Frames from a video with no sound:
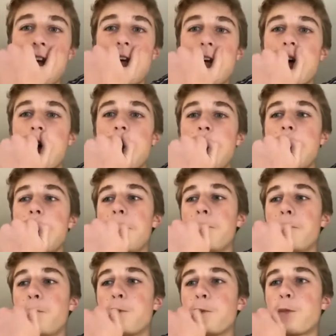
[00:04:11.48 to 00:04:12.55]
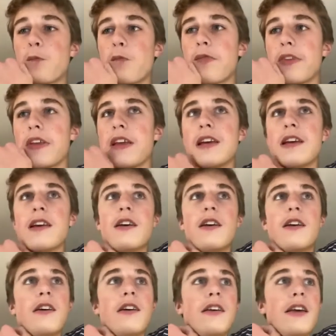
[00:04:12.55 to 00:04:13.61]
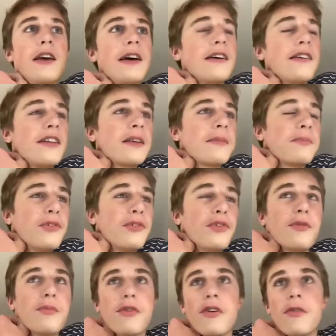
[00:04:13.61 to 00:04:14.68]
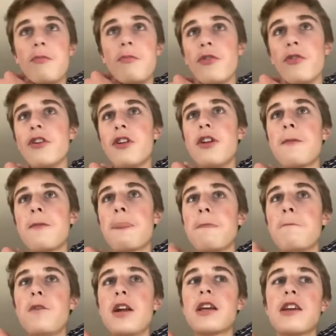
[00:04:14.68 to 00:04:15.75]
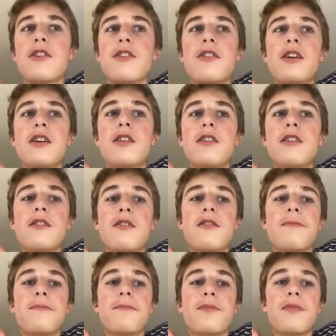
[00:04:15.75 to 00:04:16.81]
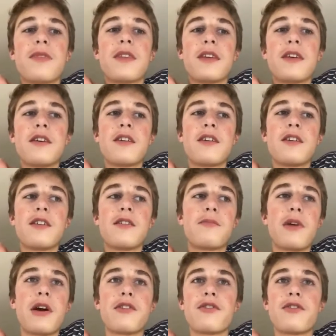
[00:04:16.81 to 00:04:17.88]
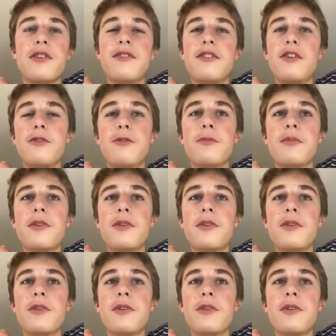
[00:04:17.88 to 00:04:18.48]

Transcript: um, yeah, like blue and purple, red and green, uh, brown and so green. Like, but...